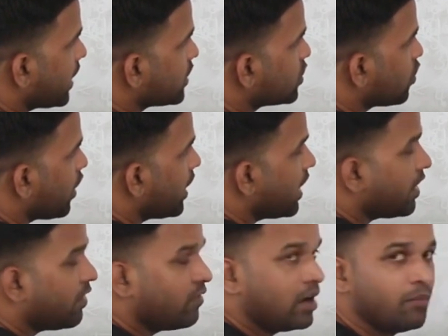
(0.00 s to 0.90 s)
x
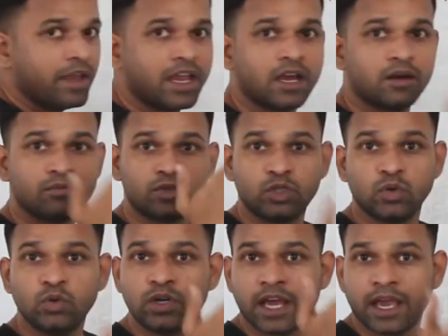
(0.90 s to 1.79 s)
square will become
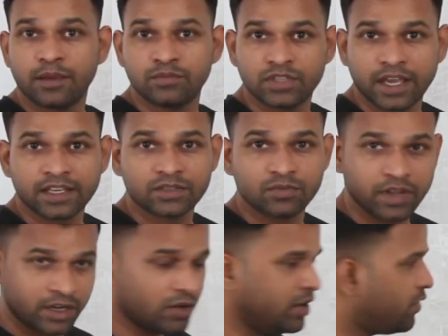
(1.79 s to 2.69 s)
2 times x
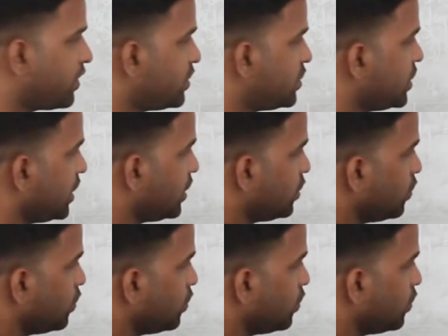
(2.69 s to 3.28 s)
when you differentiate.